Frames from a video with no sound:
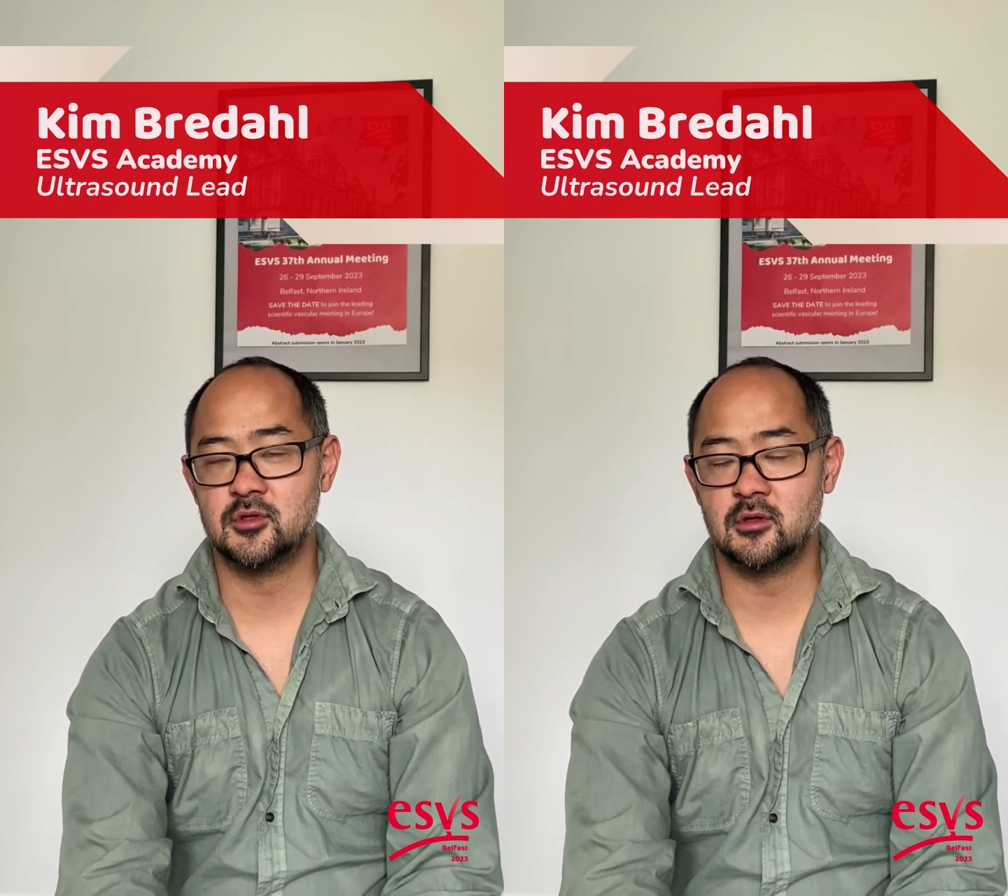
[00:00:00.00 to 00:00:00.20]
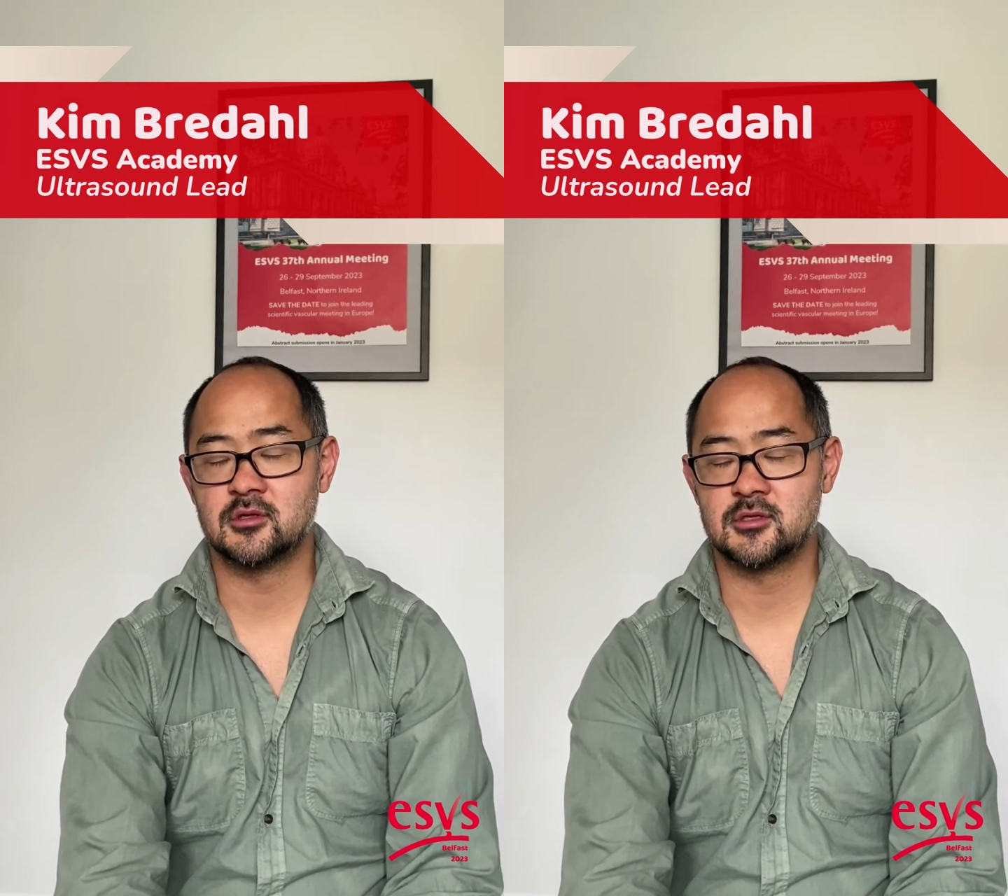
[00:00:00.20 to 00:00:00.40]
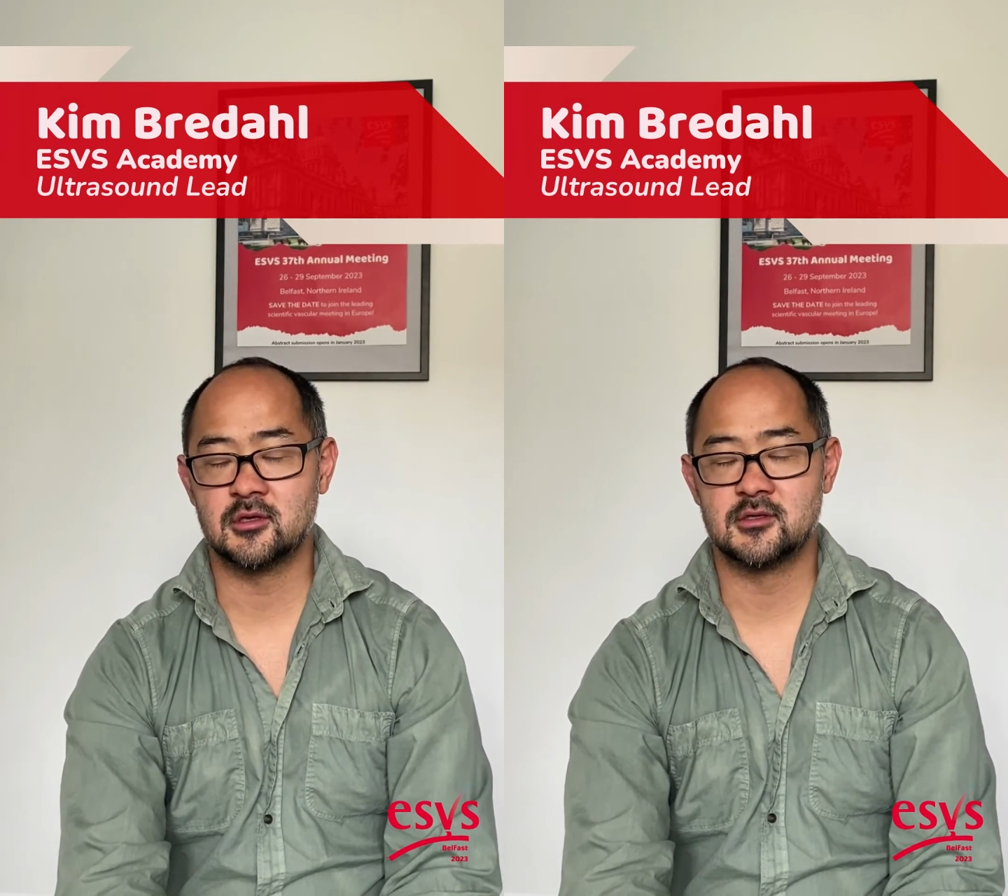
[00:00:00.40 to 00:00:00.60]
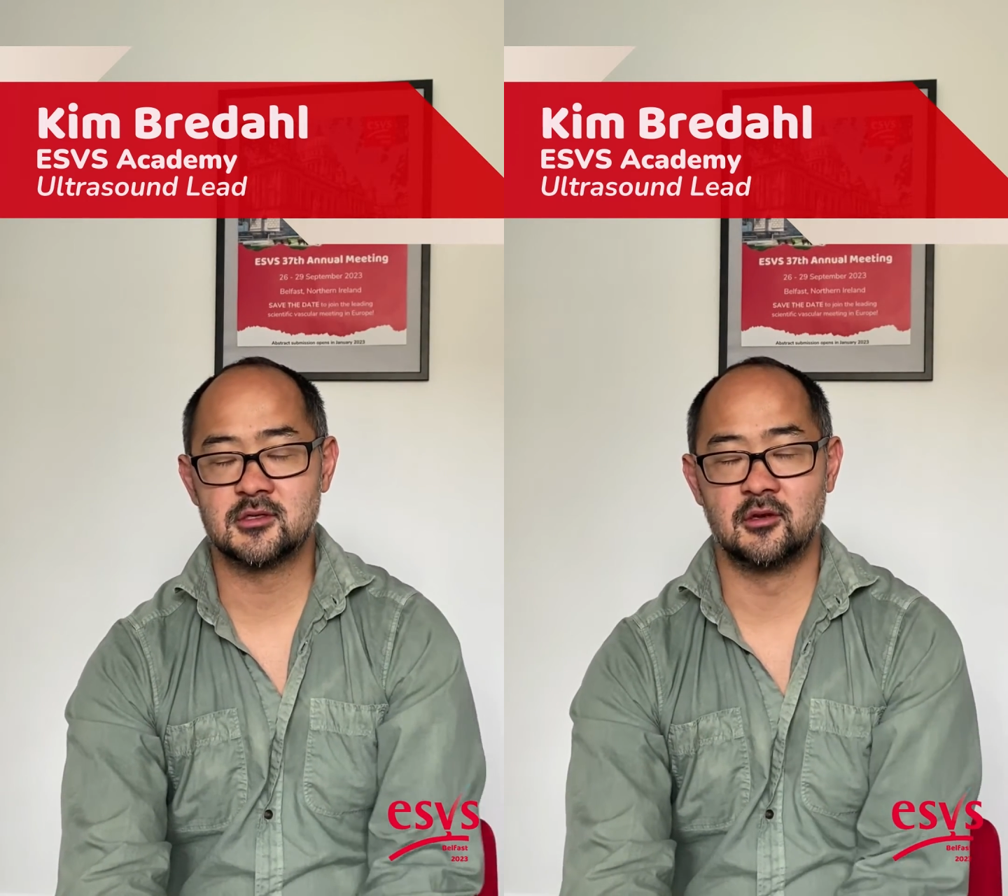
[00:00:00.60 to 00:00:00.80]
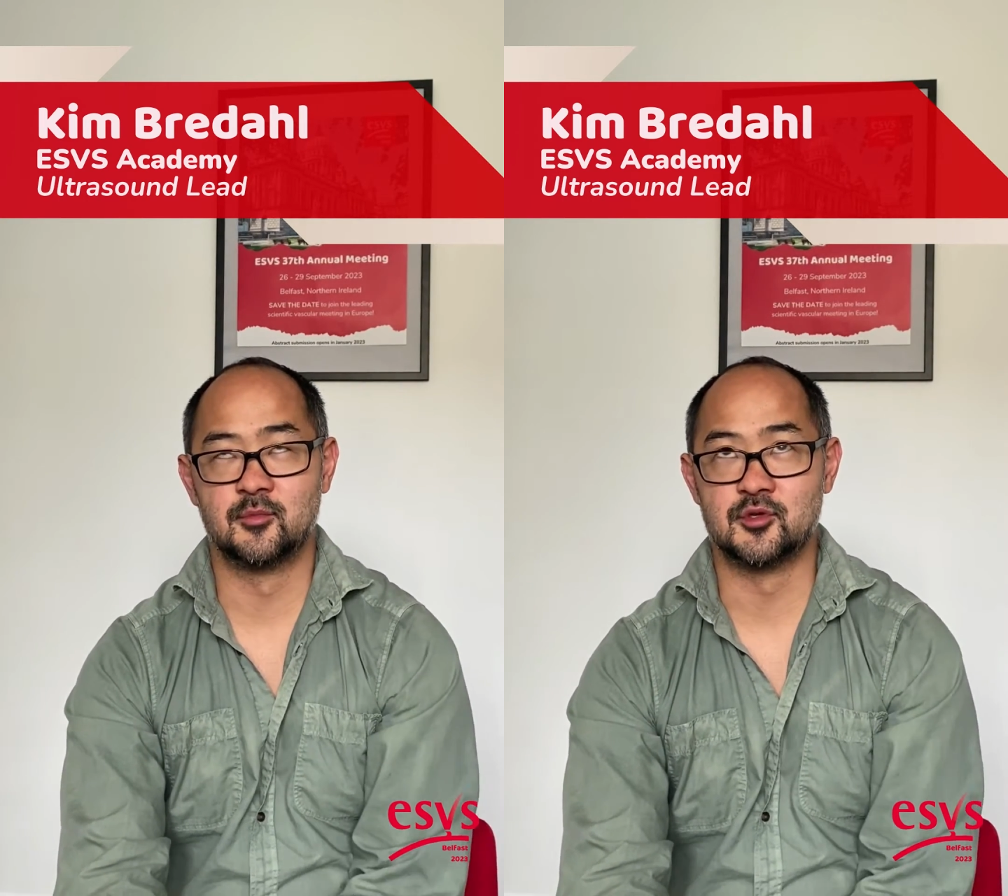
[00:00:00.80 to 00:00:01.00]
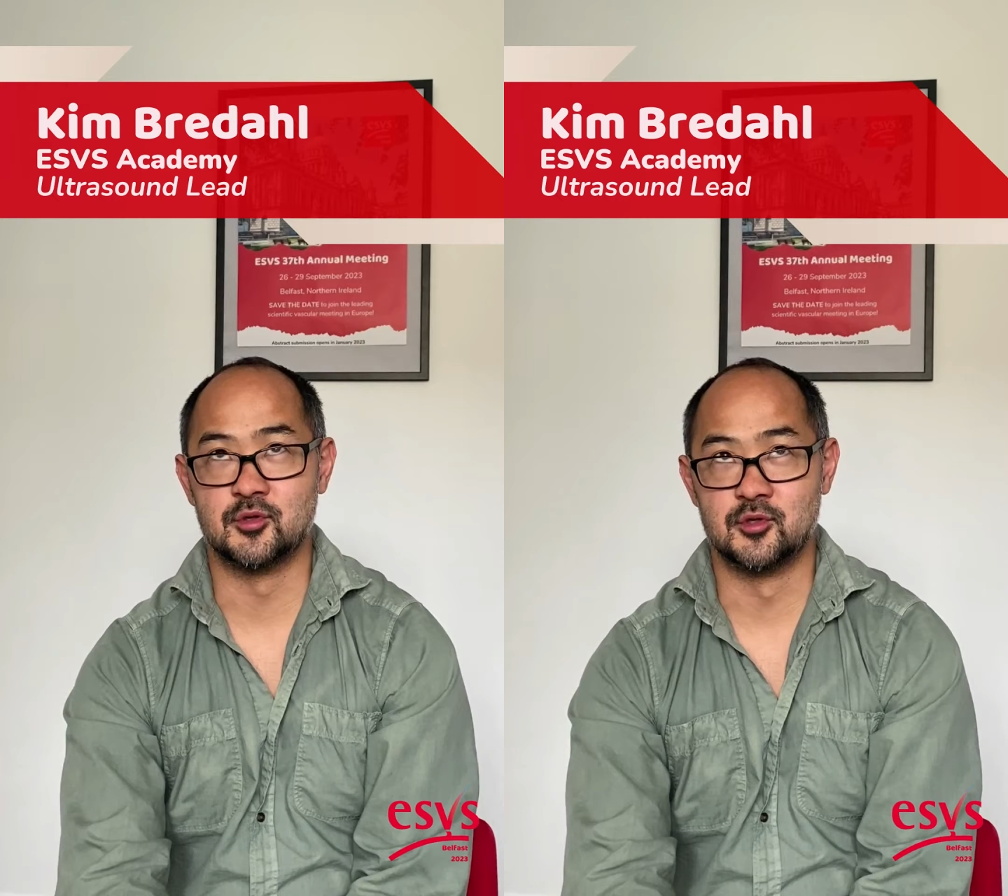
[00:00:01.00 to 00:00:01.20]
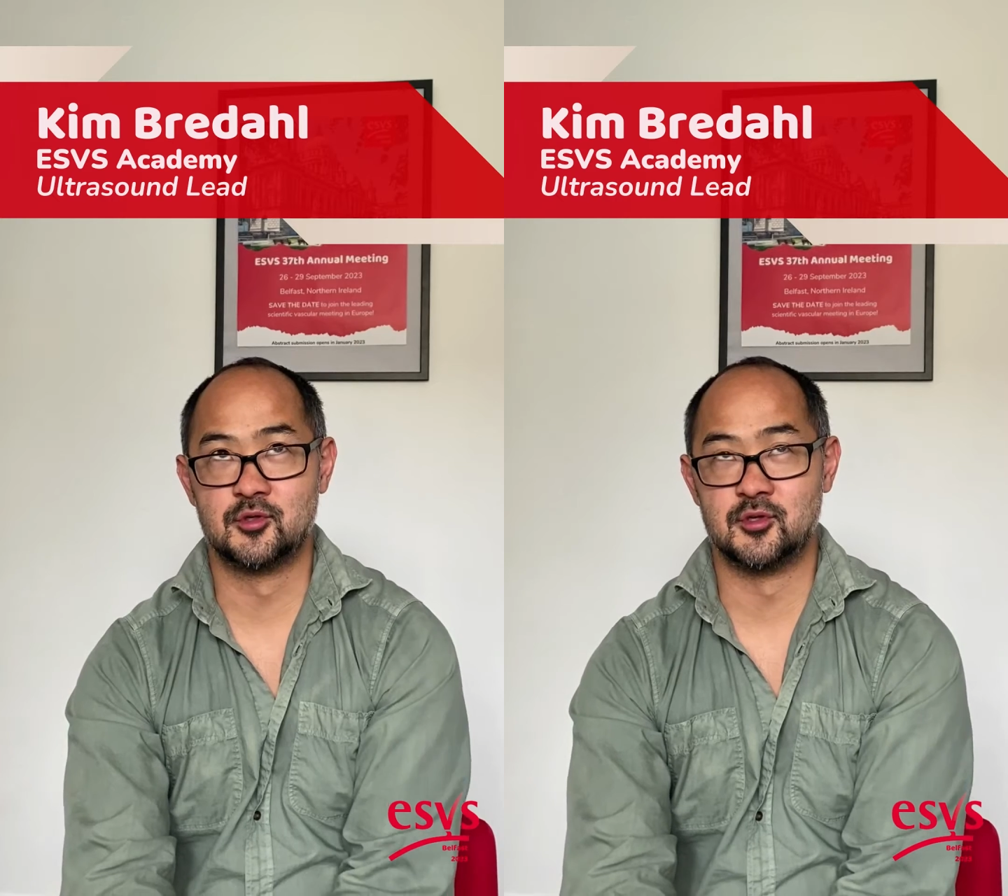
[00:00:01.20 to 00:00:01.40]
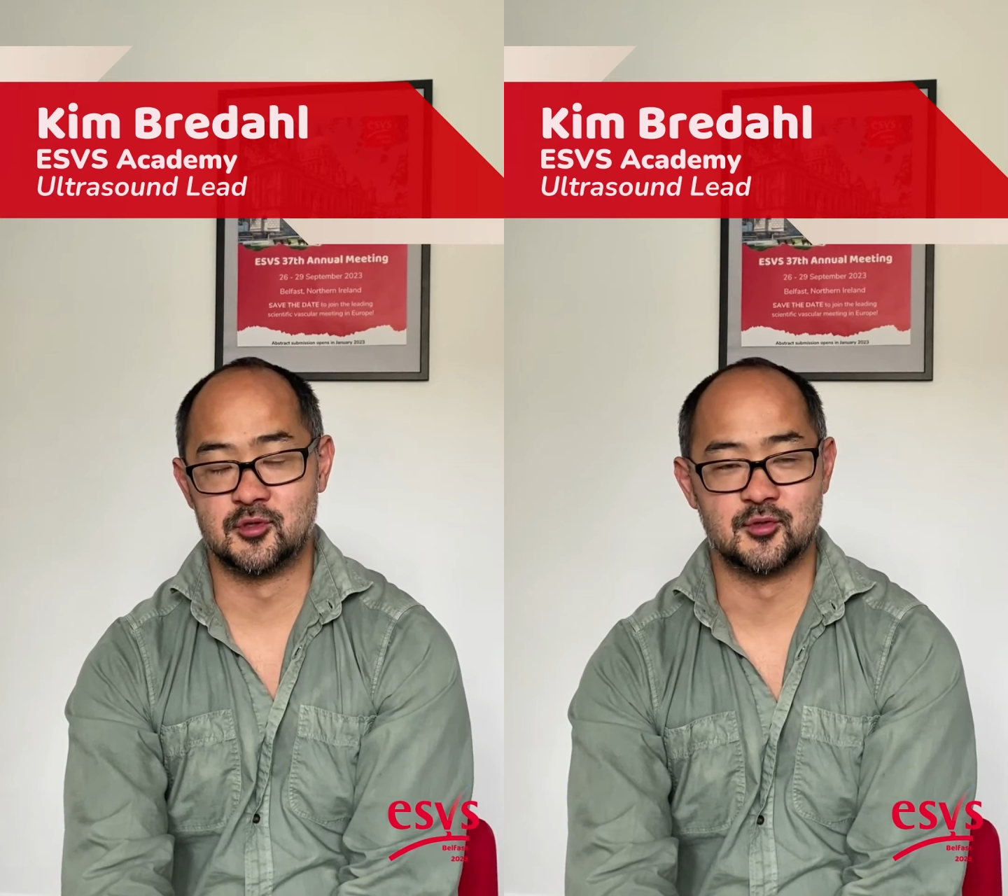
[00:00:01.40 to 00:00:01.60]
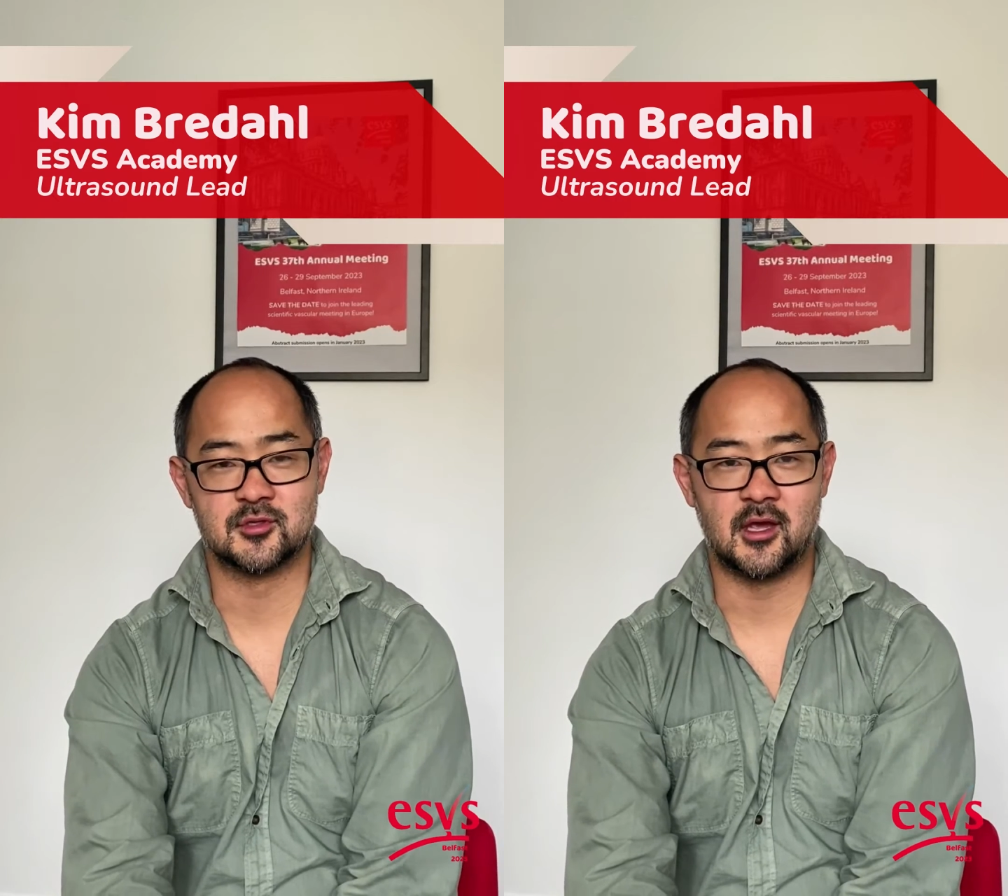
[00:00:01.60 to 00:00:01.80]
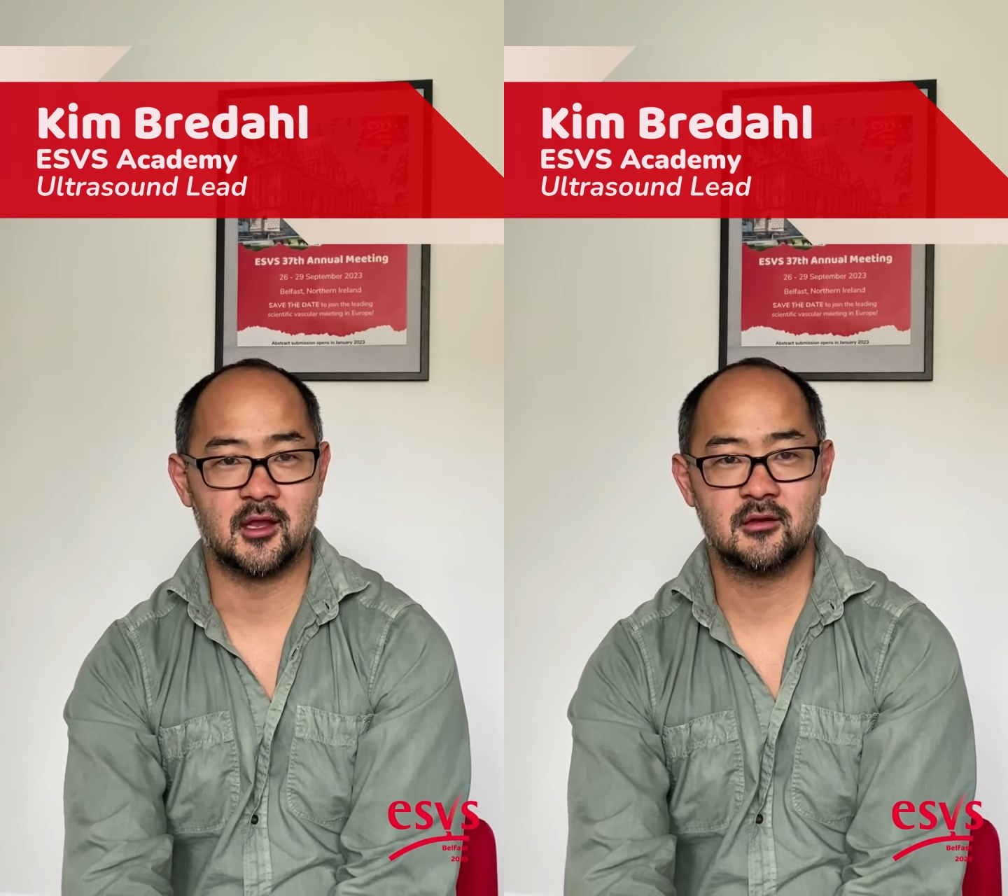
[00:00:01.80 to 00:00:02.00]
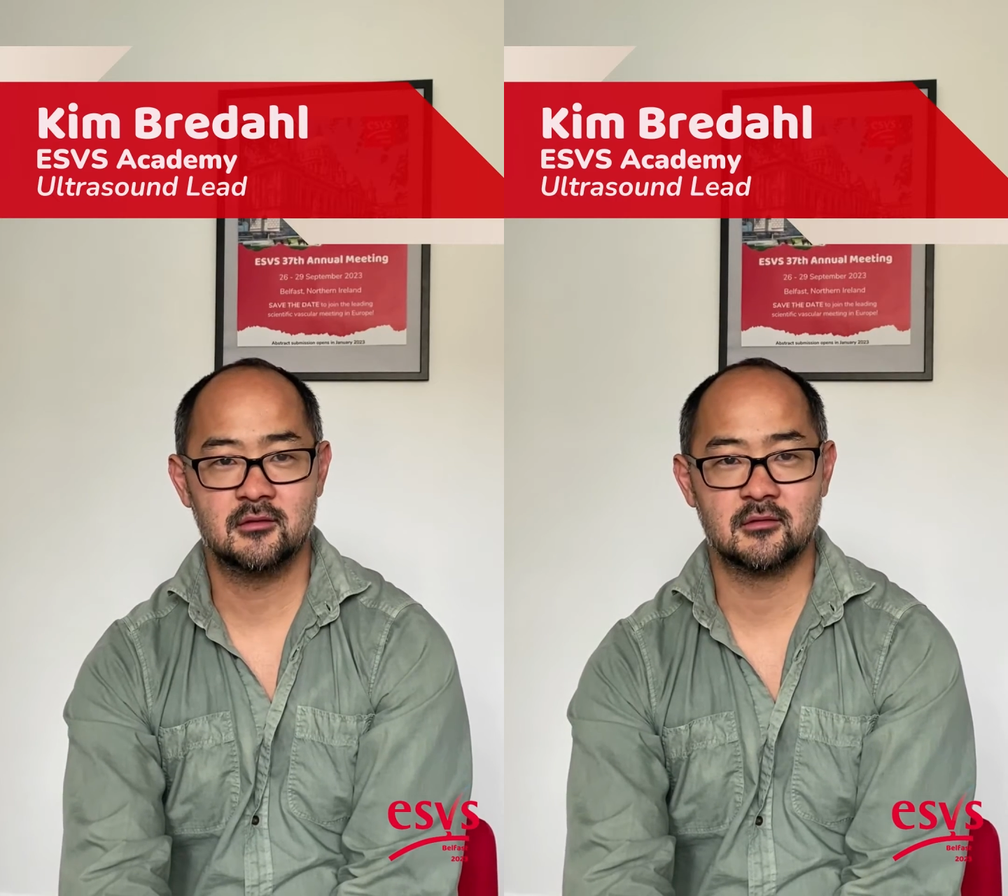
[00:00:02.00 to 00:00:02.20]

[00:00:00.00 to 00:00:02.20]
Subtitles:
the chance and opportunity to scan